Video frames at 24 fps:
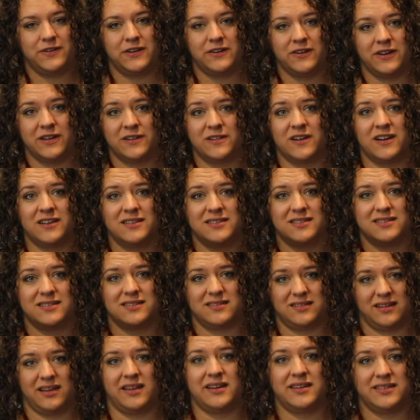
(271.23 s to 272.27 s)
hearing loss
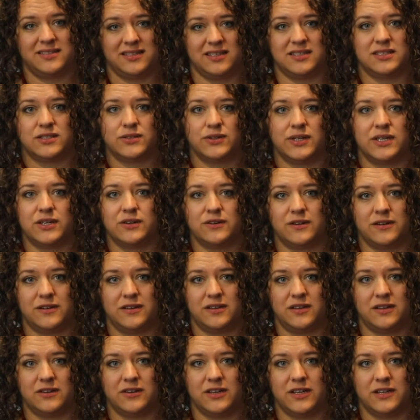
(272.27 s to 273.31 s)
and a sensory neural
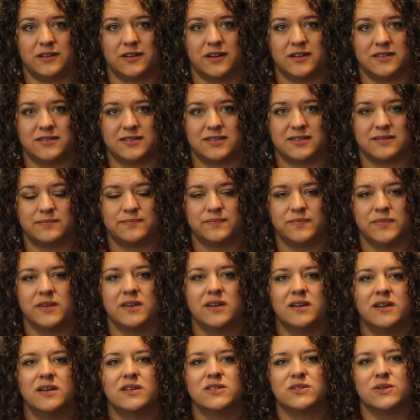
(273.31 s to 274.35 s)
hearing loss.
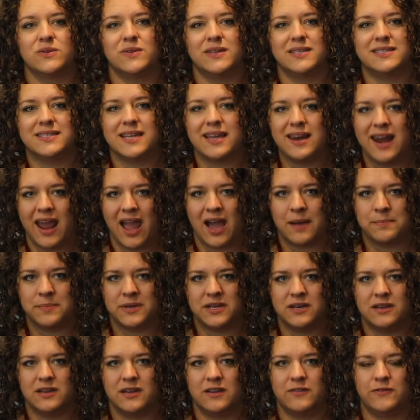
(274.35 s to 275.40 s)
So this can
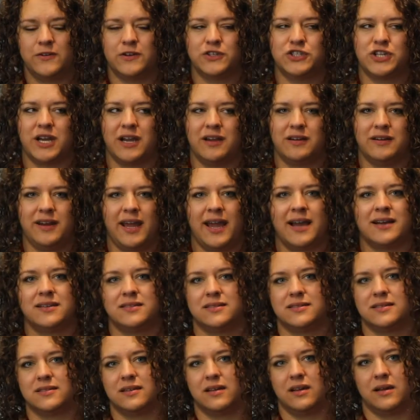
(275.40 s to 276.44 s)
happen if your child
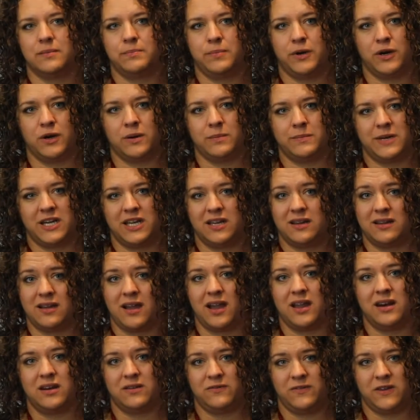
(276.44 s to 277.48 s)
has a permanent
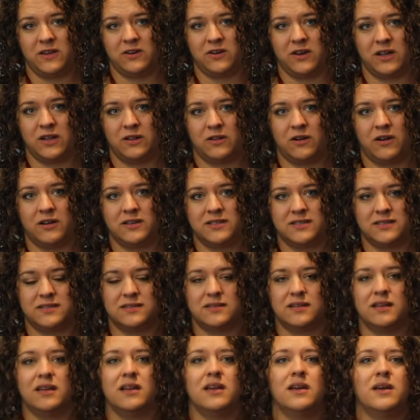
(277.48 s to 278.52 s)
kind of hearing
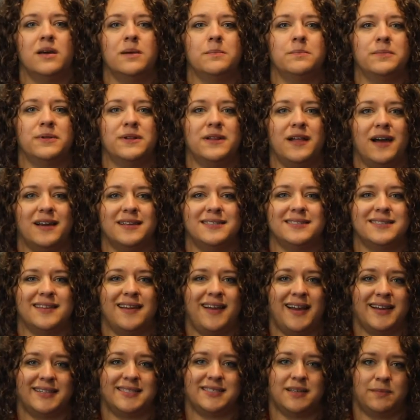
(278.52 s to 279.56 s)
loss, plus
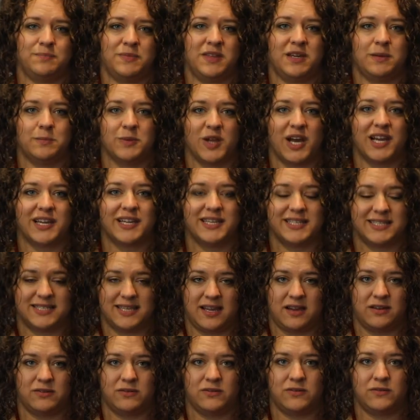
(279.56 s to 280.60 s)
has something blocking
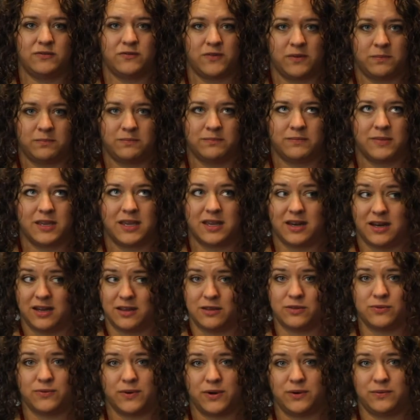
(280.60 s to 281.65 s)
sound from
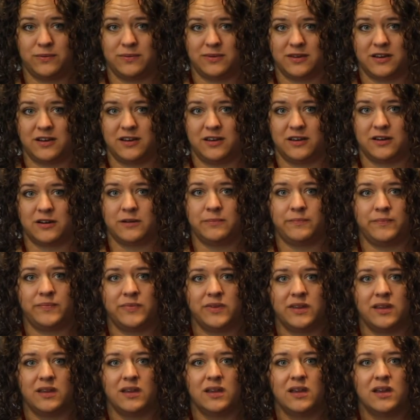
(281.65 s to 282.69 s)
getting through their ear.
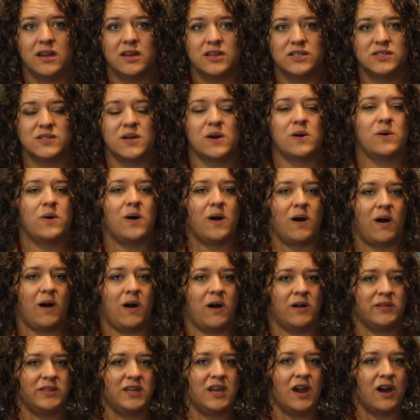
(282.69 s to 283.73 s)
So
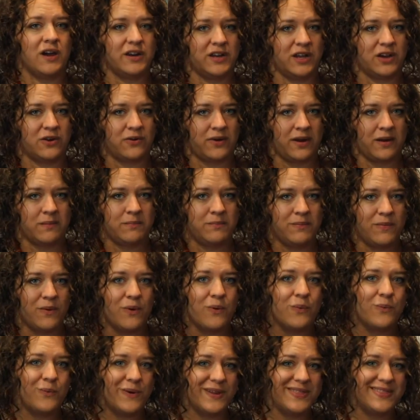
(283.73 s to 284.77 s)
on the audiogram,
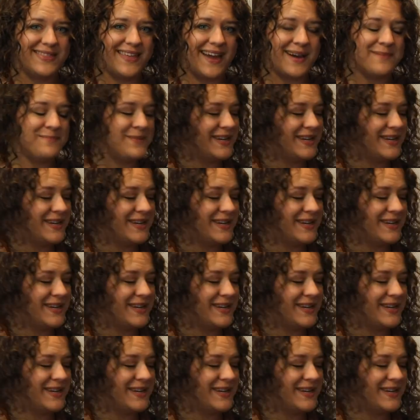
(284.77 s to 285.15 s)
with that